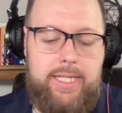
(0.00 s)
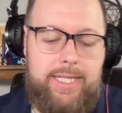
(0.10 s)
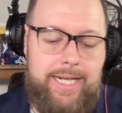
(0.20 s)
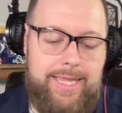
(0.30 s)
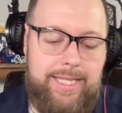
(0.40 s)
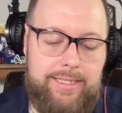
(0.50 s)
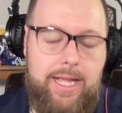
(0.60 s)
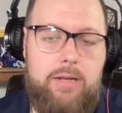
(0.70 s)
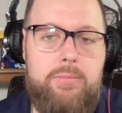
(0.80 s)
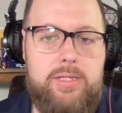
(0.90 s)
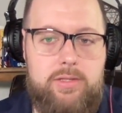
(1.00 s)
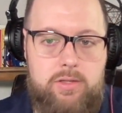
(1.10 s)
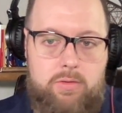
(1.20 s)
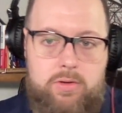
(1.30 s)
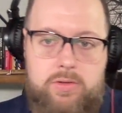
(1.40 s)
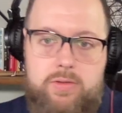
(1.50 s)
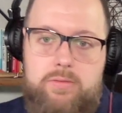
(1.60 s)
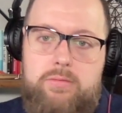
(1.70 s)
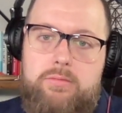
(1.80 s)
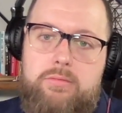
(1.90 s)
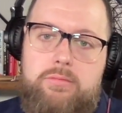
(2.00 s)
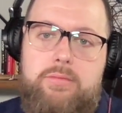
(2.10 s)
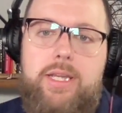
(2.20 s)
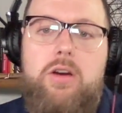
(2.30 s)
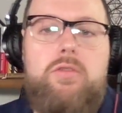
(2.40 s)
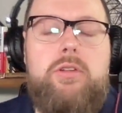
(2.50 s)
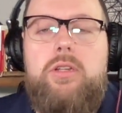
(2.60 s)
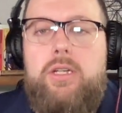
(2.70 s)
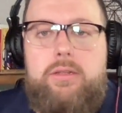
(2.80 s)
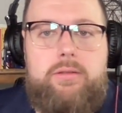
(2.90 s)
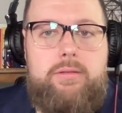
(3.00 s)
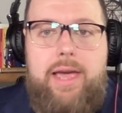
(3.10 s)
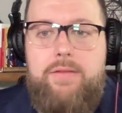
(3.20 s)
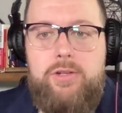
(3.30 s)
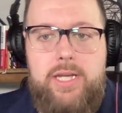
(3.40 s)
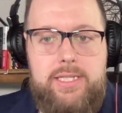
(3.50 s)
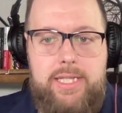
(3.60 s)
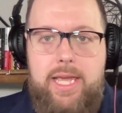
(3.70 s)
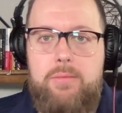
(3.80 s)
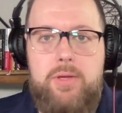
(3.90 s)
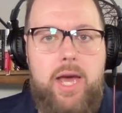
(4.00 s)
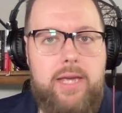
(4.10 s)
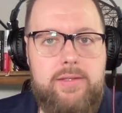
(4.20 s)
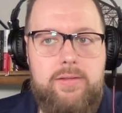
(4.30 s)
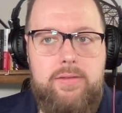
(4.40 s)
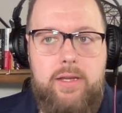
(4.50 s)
And I think a lot of business owners, they overlook advertising KPIs.